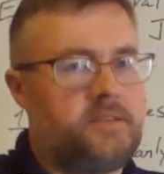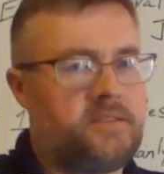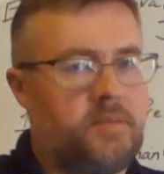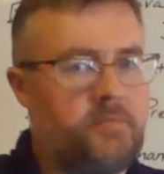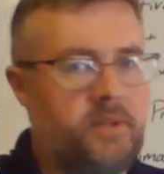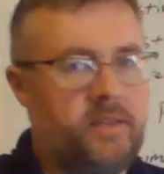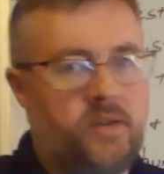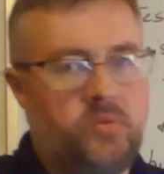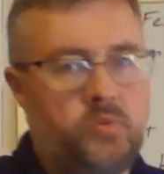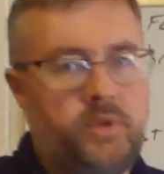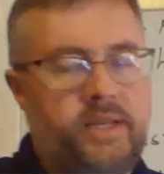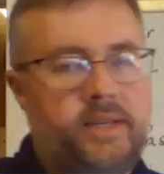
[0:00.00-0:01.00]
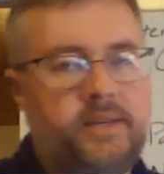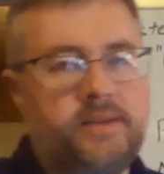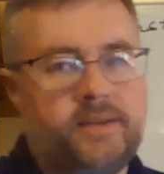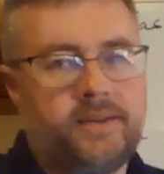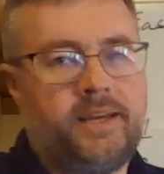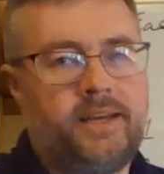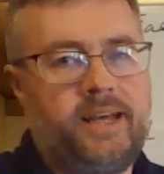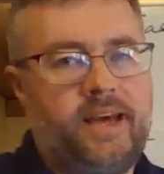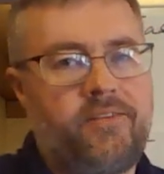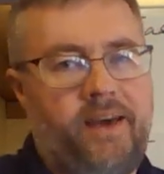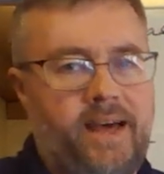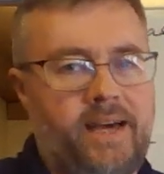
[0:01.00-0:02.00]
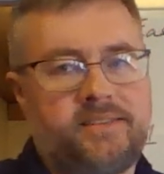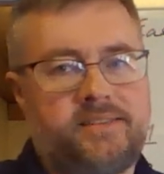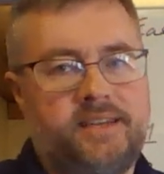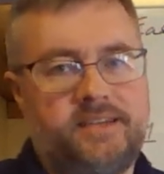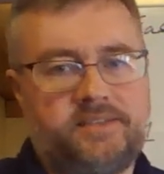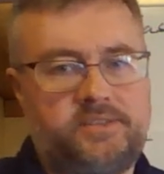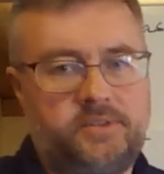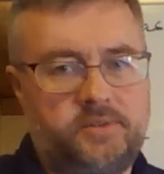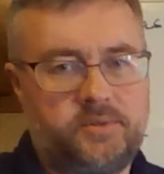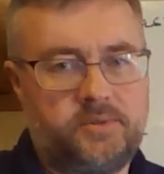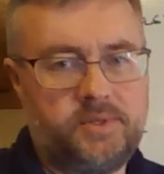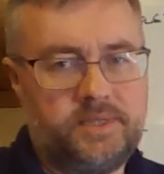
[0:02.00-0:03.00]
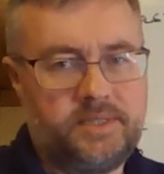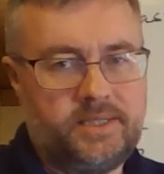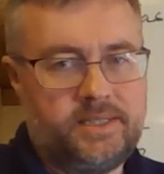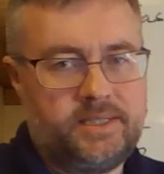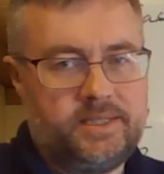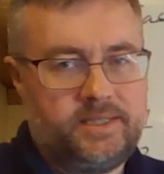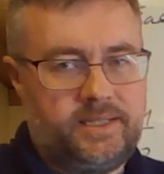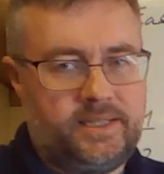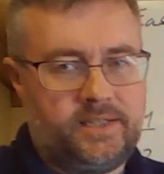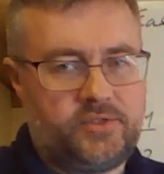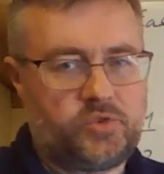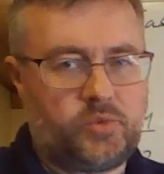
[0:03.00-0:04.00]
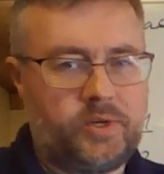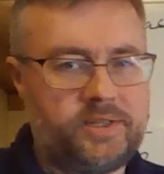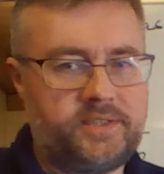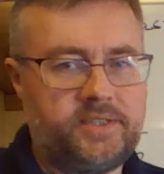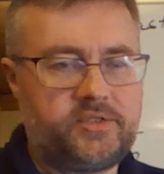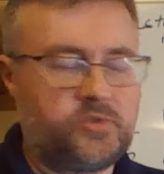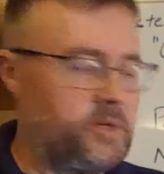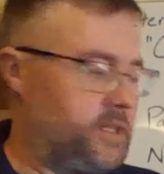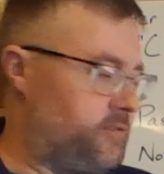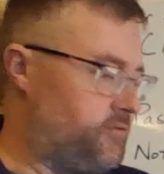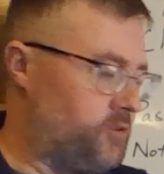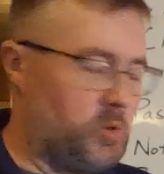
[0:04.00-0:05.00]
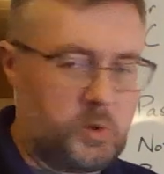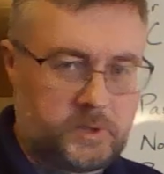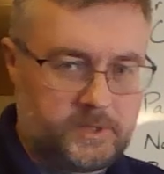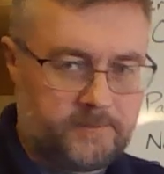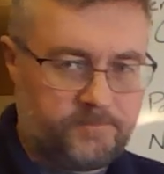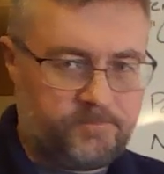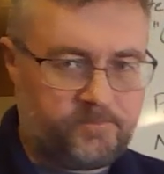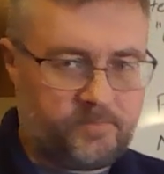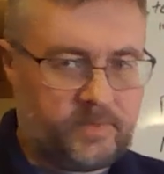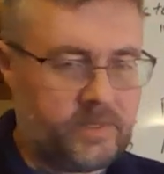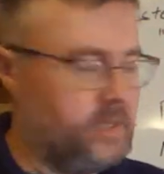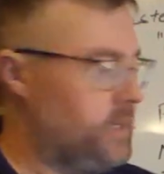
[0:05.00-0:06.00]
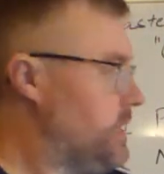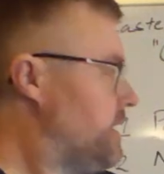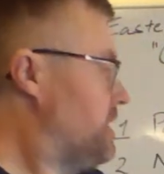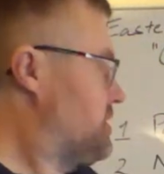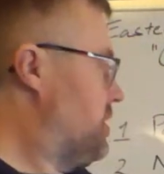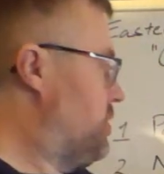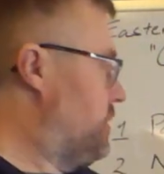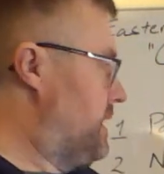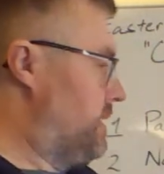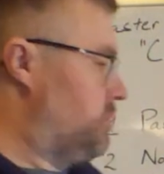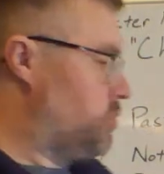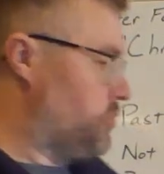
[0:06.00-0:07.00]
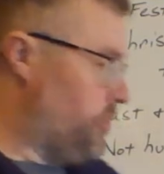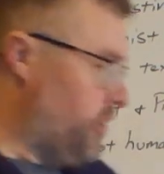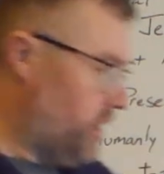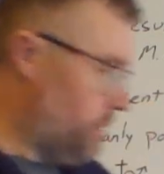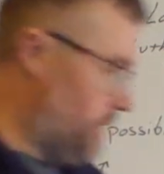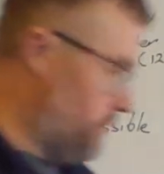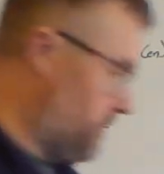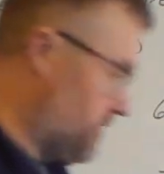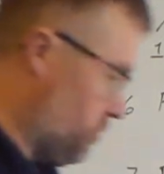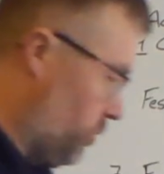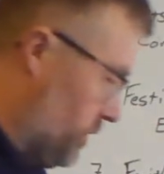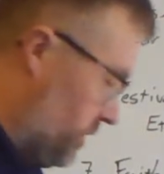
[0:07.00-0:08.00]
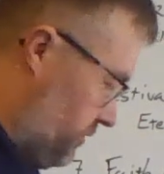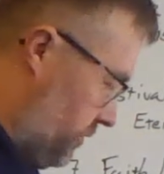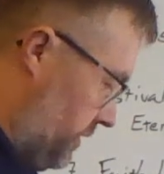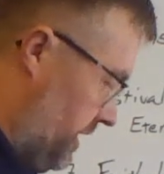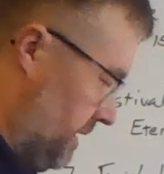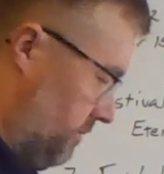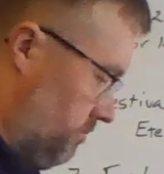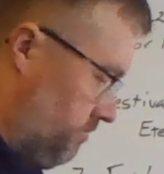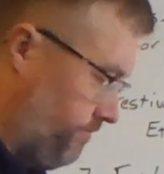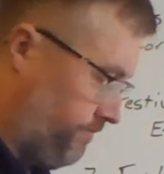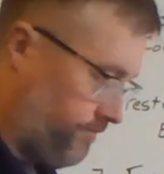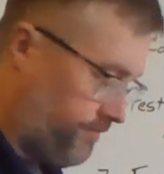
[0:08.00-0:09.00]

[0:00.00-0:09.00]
Something that we, again, have access to in 2024. So uh, we'll talk about this wonderful hymn